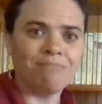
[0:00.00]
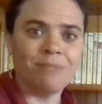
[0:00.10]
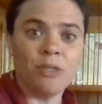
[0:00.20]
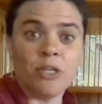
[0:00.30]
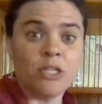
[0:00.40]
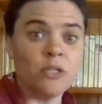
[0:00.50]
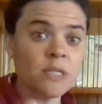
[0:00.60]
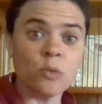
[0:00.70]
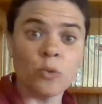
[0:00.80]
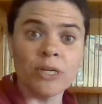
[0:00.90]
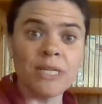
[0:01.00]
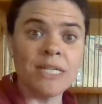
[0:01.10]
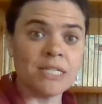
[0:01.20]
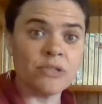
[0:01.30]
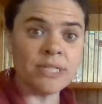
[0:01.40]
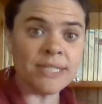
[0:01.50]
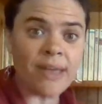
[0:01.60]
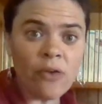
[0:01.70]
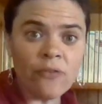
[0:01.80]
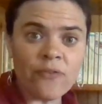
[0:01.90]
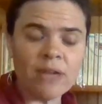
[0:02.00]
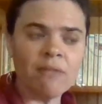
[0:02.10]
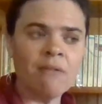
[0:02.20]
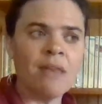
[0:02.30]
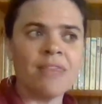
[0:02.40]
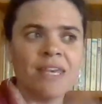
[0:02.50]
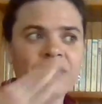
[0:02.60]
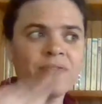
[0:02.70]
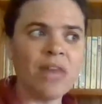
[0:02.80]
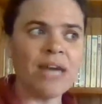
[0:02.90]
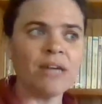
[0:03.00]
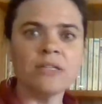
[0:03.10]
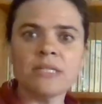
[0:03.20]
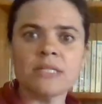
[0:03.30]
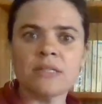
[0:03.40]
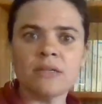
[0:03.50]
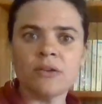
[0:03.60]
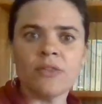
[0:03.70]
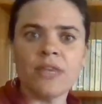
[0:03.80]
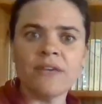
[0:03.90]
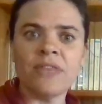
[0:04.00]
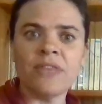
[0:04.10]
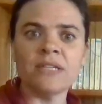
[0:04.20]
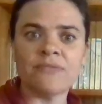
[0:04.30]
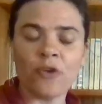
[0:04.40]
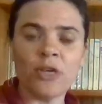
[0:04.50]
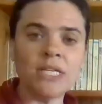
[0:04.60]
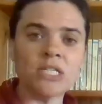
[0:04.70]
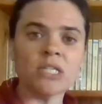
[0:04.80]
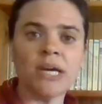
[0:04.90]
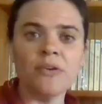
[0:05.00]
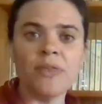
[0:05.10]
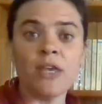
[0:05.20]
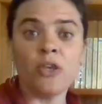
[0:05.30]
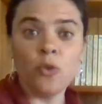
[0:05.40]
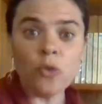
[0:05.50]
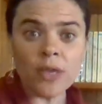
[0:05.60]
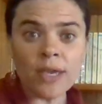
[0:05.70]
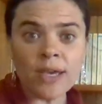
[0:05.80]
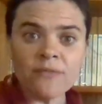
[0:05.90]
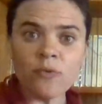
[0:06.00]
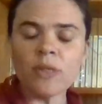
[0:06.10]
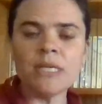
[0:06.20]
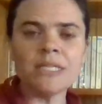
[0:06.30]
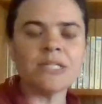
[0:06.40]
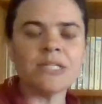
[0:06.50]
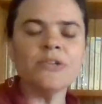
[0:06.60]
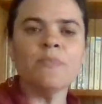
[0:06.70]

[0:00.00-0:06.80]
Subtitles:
You could use the word Easter itself and think of letters, or think of things for each letter that you think of with Easter.